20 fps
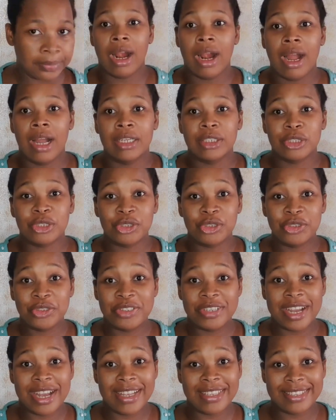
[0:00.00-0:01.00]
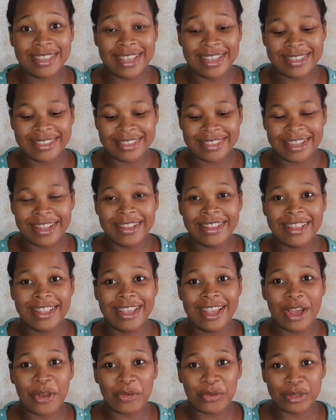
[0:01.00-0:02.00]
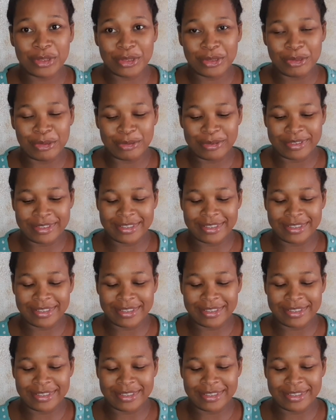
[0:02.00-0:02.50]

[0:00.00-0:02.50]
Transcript: and show you guys exactly how it looks.